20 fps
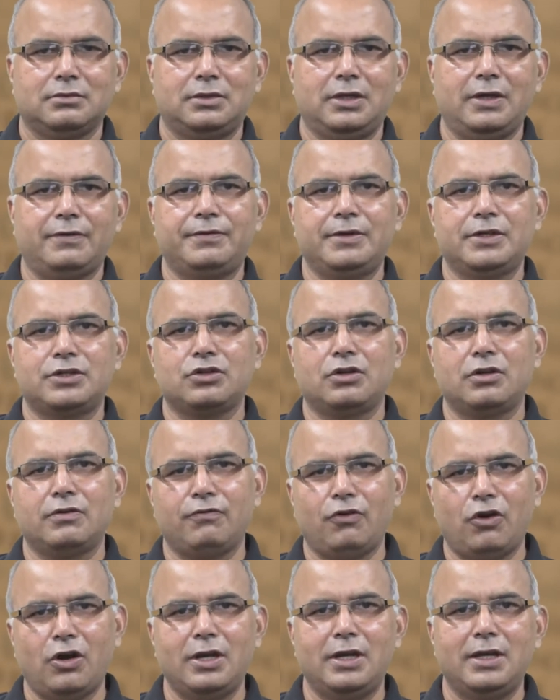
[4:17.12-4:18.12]
Definition of
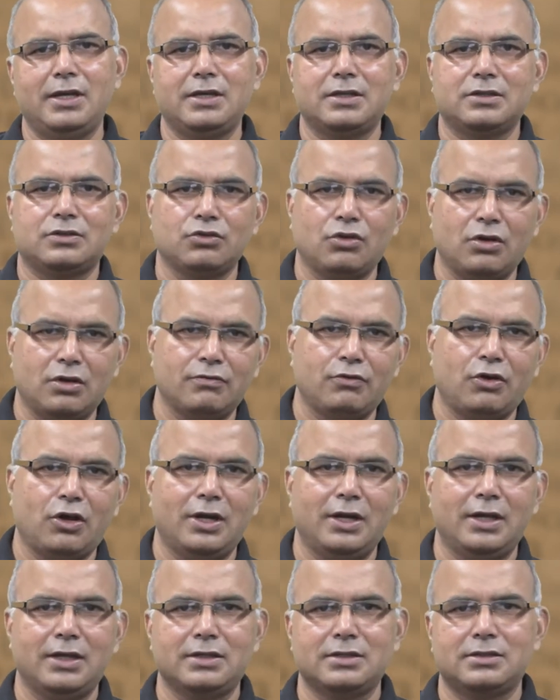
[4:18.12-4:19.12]
violence,
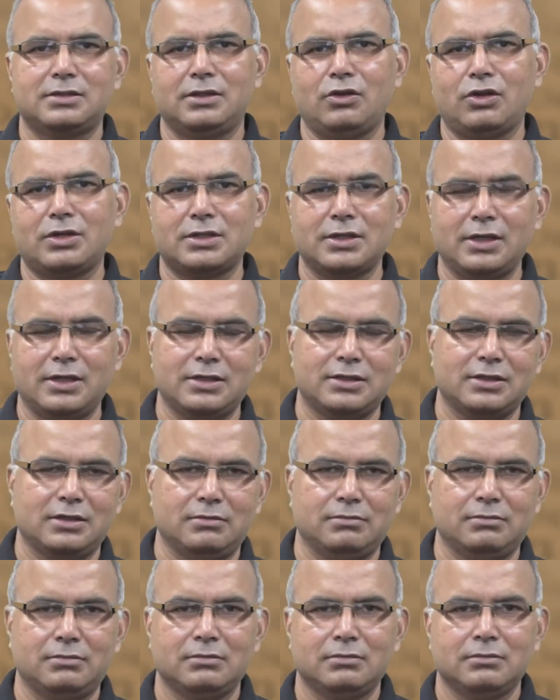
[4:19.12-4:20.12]
non-violence,
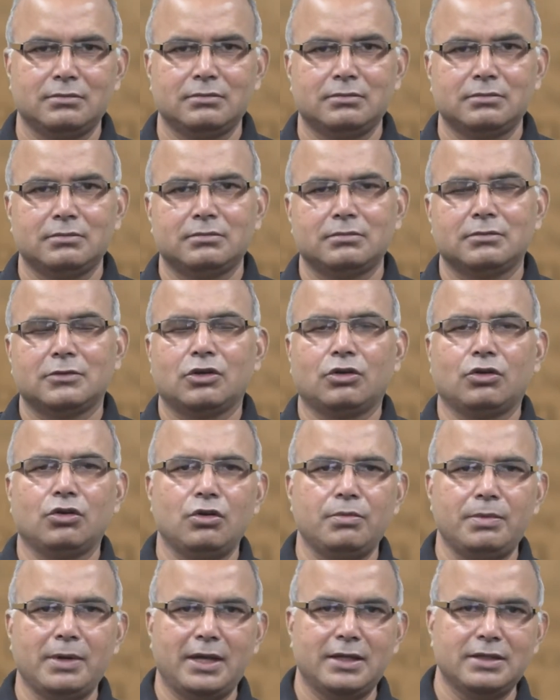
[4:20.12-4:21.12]
nationalism,
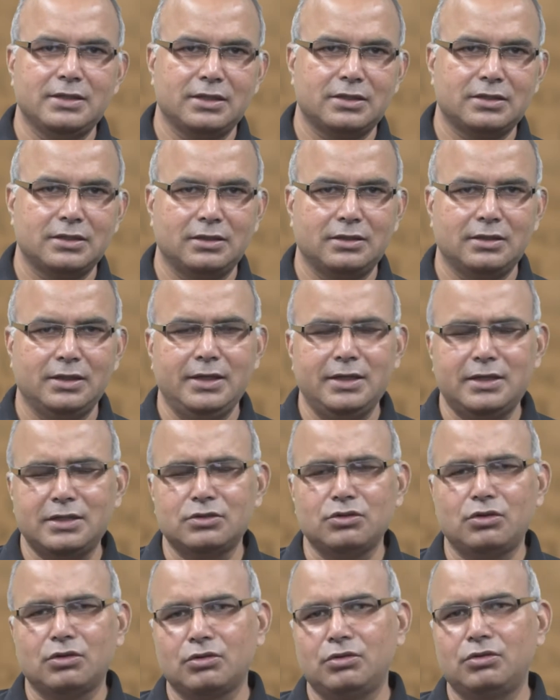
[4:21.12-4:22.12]
globalization, it is
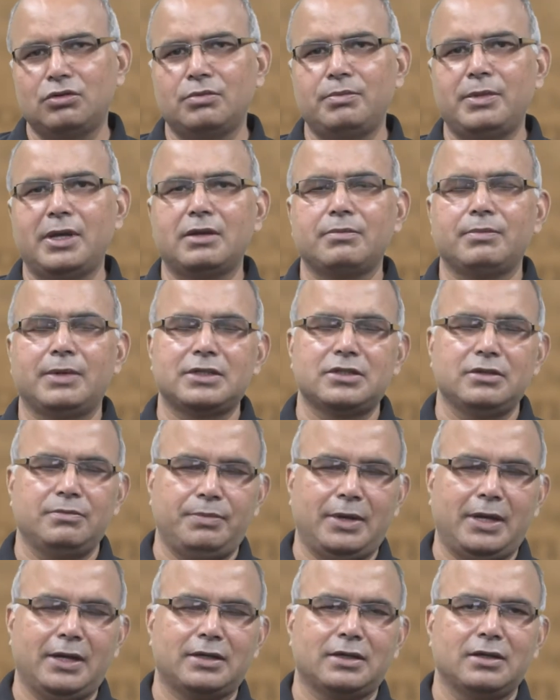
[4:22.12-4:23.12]
not going to make much
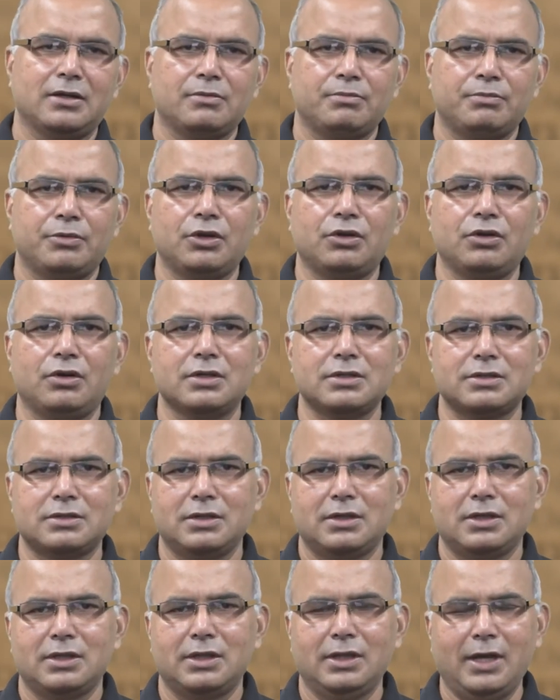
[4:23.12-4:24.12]
impact, because
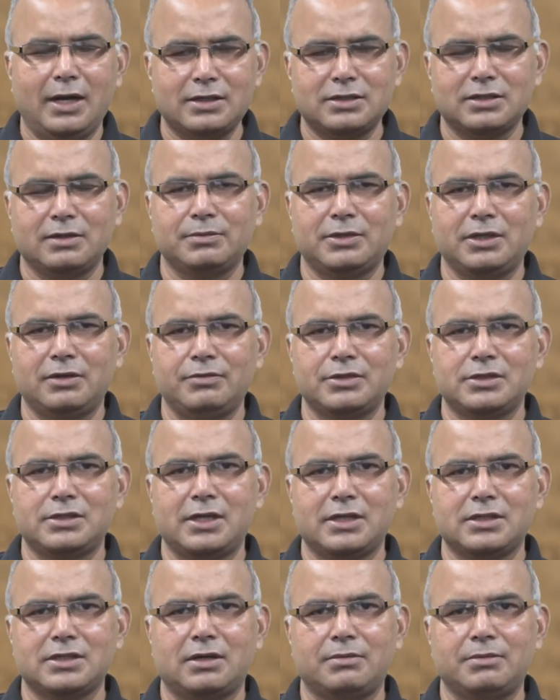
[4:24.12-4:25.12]
that's something which the
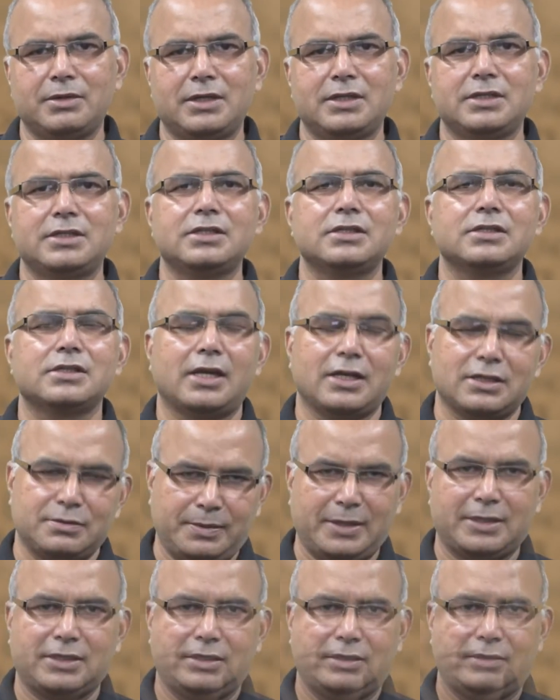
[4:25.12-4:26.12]
examiner is
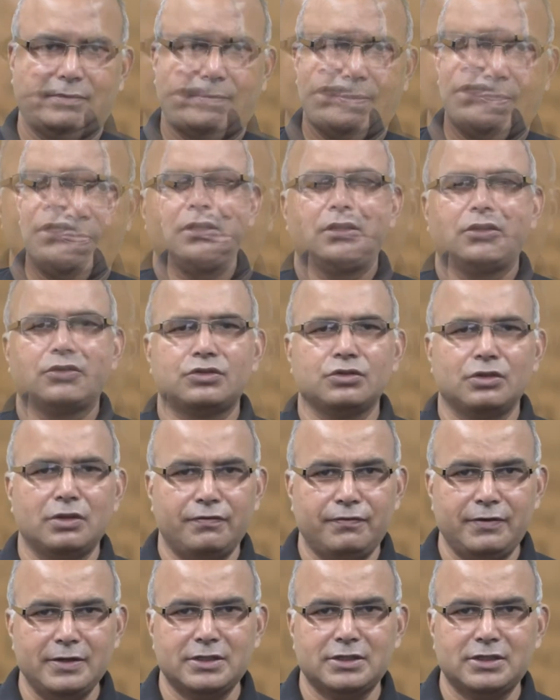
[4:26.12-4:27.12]
expecting. So the
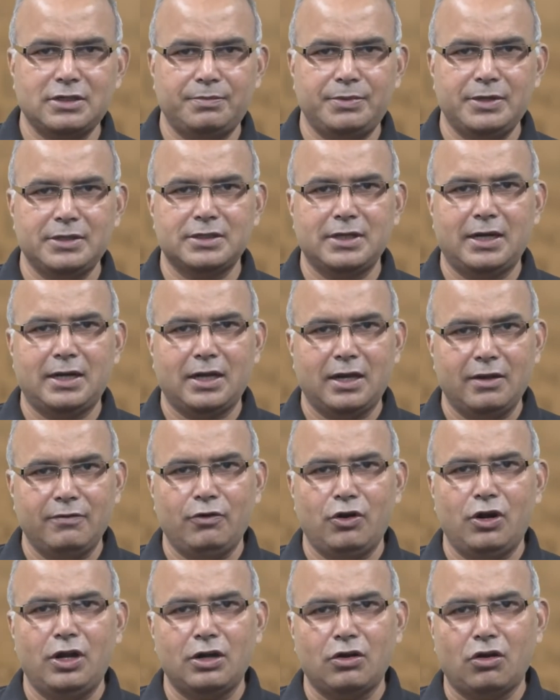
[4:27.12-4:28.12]
first tip is that
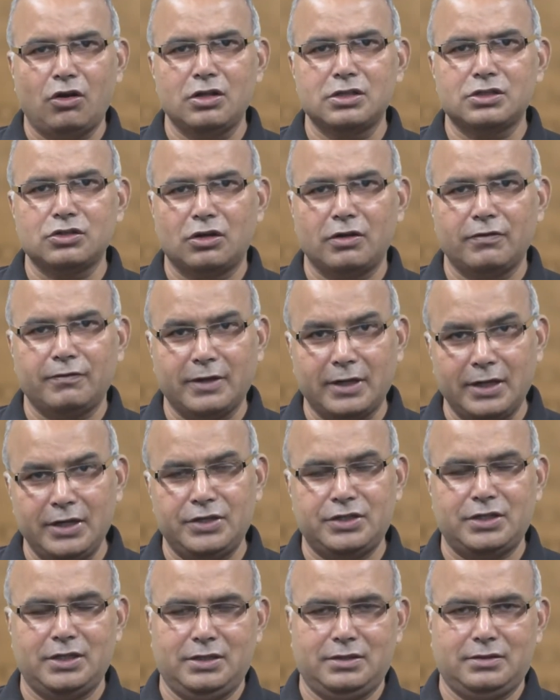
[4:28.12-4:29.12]
avoid all sort of
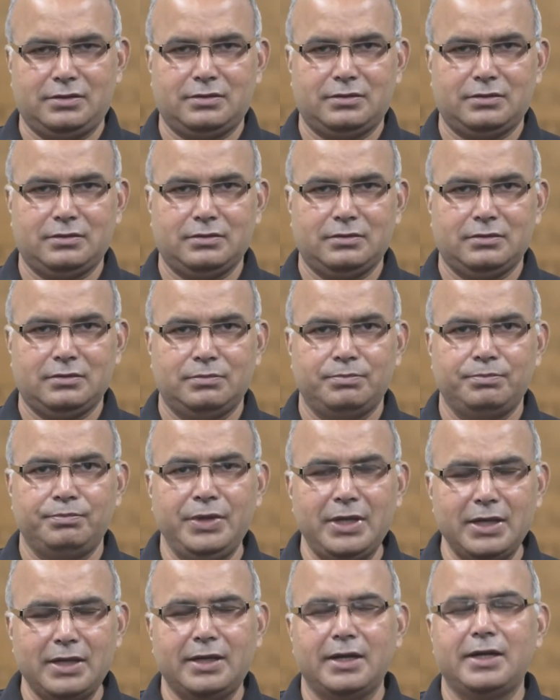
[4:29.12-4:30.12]
cliches.
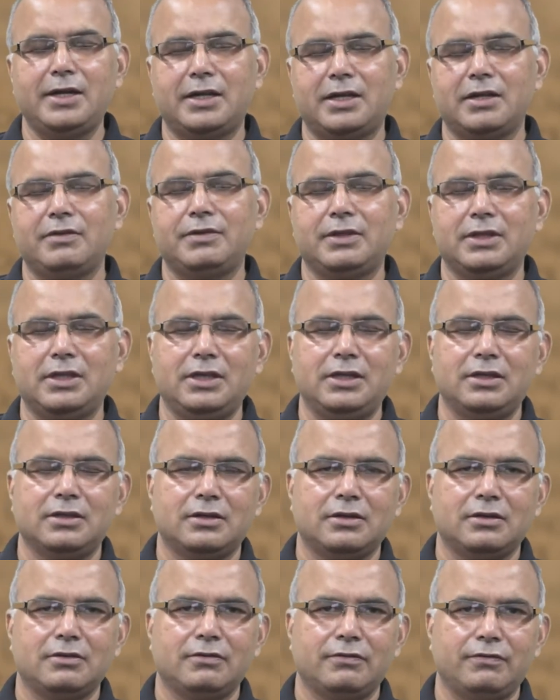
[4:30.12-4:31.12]
Be creative in the
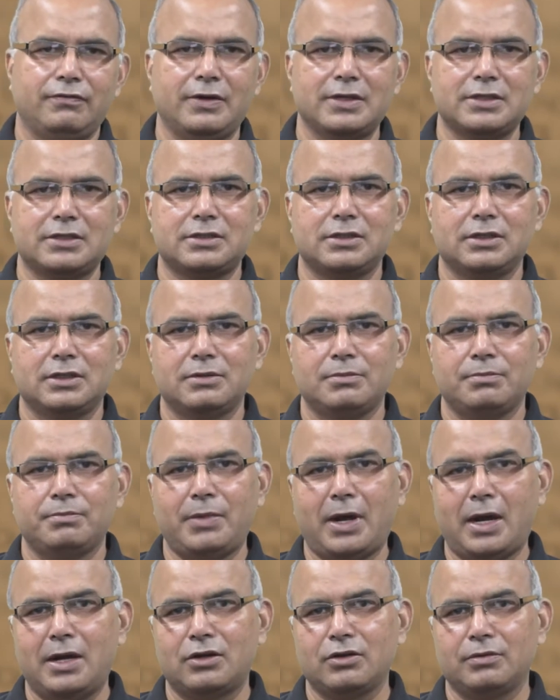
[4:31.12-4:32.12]
first
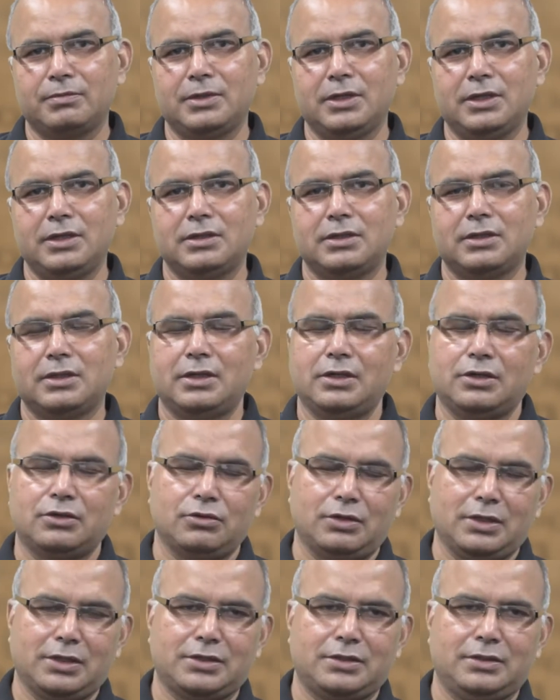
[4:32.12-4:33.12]
part of the
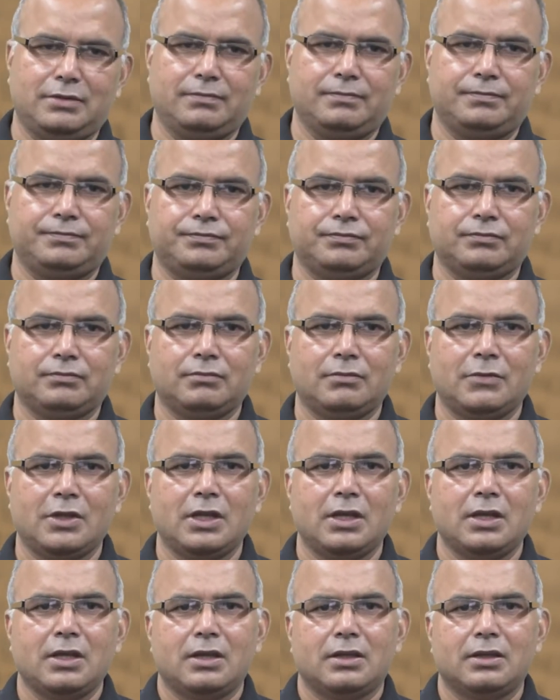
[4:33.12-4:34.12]
introduction.
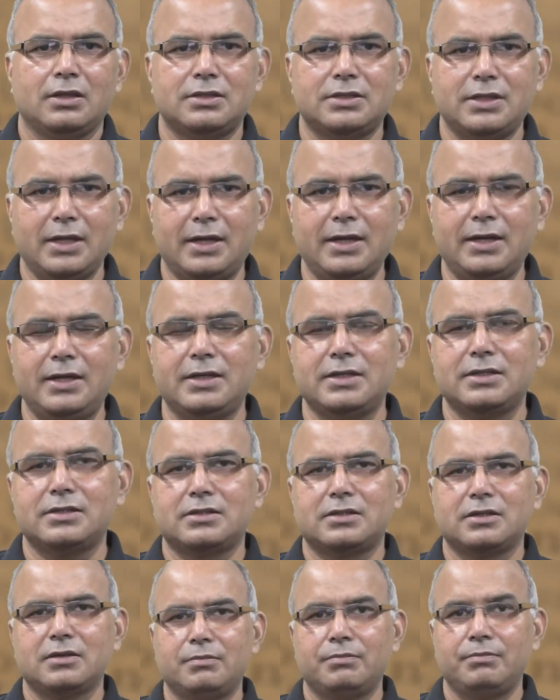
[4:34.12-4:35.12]
The second
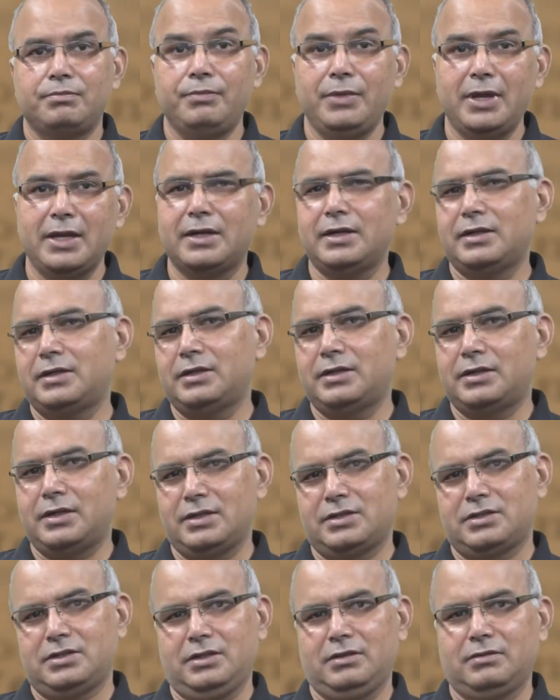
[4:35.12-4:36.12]
is make it
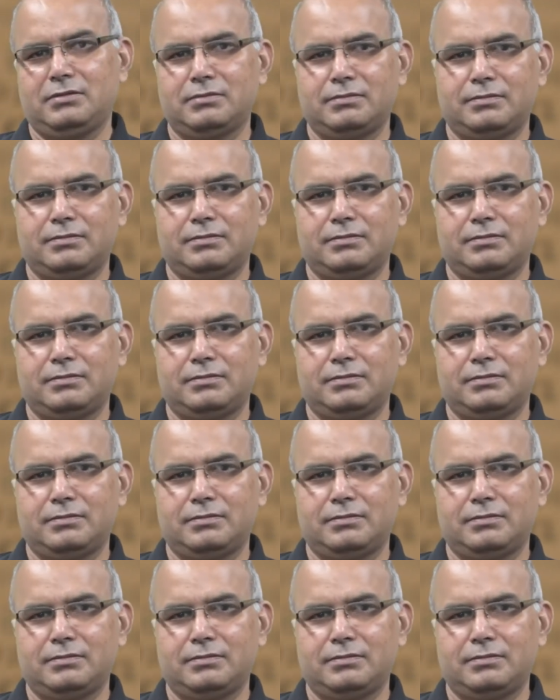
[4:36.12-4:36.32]
interesting.